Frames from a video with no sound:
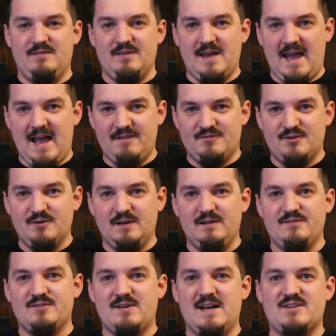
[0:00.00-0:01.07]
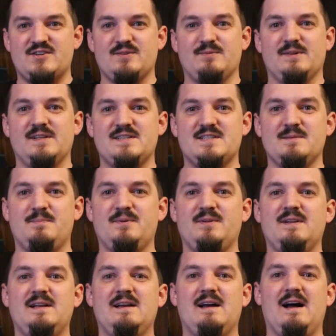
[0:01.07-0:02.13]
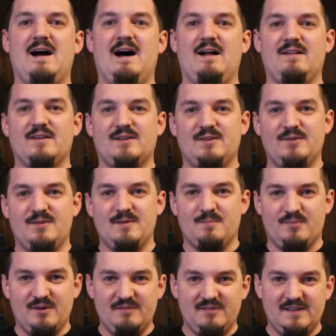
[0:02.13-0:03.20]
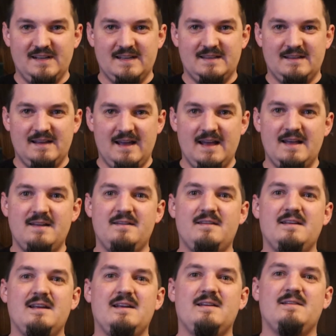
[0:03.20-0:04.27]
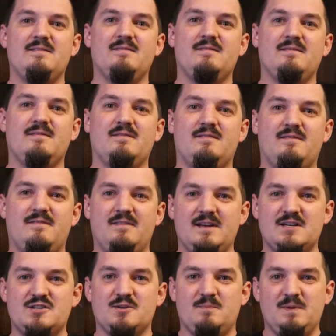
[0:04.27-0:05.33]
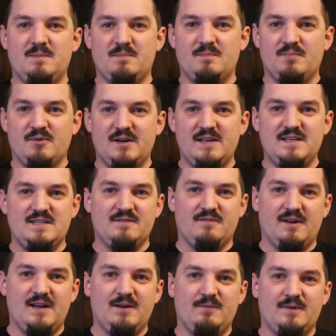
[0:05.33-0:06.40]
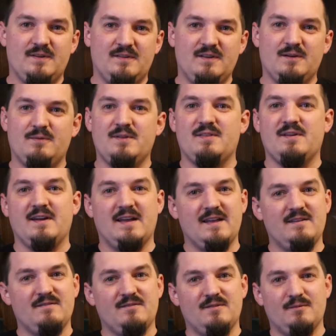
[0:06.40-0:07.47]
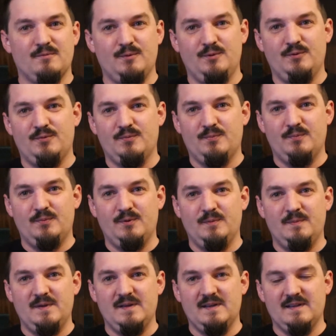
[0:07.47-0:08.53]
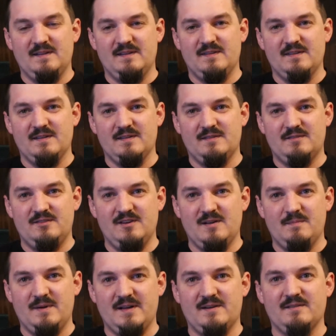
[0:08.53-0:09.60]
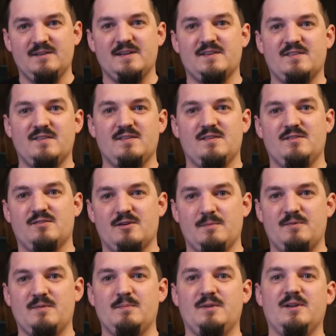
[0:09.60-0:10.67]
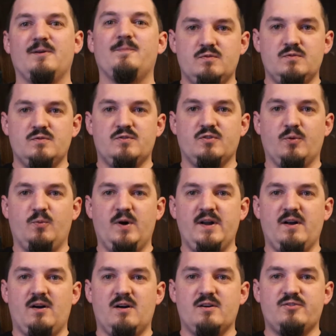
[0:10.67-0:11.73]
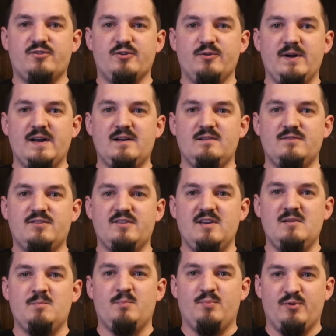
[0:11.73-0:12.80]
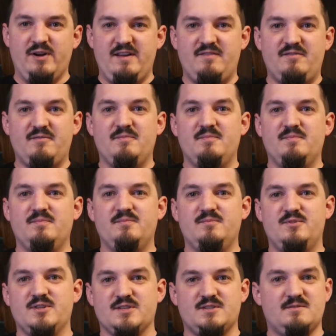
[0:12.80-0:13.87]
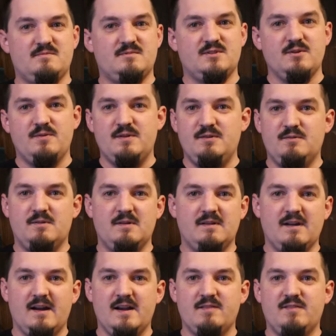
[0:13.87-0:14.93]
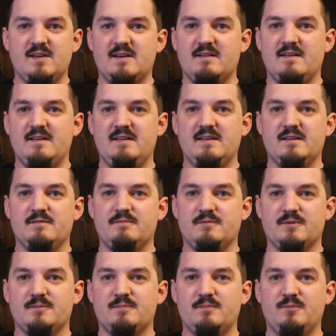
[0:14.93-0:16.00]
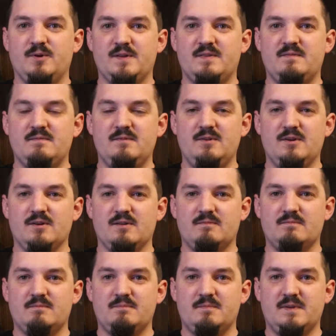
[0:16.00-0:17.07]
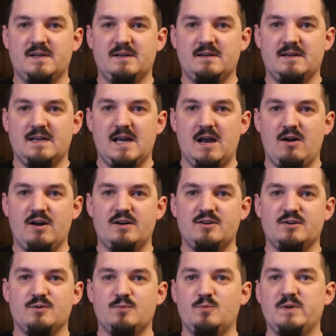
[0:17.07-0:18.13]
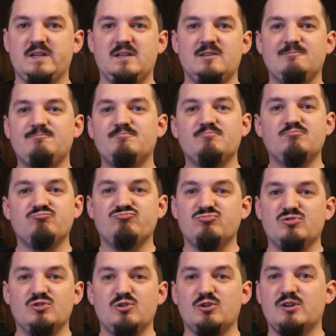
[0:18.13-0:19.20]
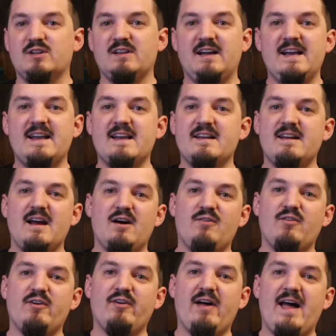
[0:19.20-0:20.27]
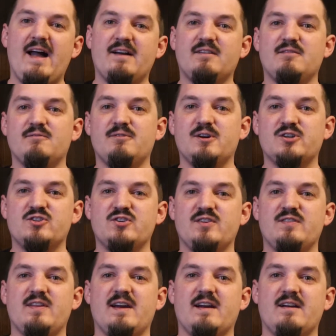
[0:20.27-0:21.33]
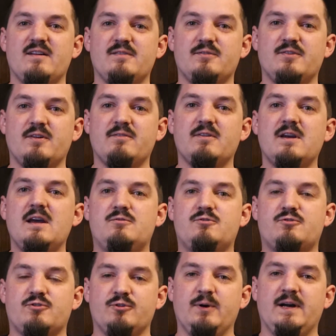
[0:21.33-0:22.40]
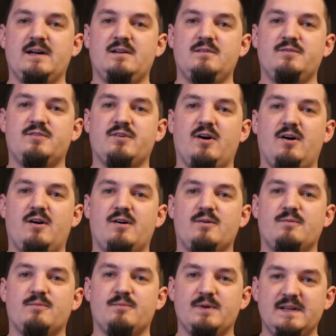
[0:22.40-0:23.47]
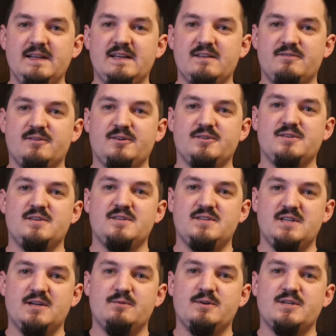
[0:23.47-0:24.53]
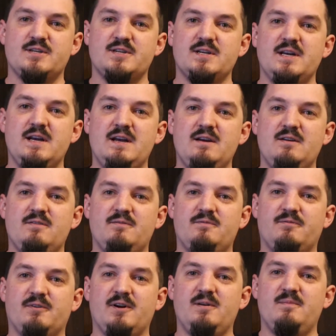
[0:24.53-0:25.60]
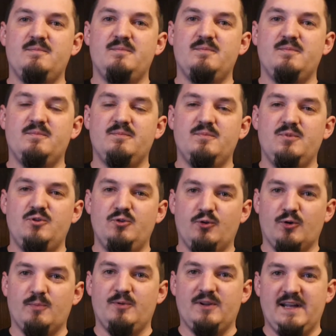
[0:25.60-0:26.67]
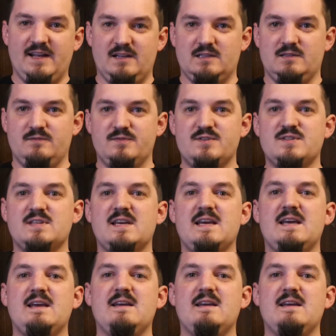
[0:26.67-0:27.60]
The Half-True Elves are actually really simple. I'll include them briefly at the end. They should be pretty easy for anyone to deal with. Again, rules will be in the GM Binder links in the description below. So what are True Elves in brief? Just so that you can kind of get an idea for what your character will look like and how they'll act and function and that kind of stuff. True Elves are really difficult to distinguish from normal elves.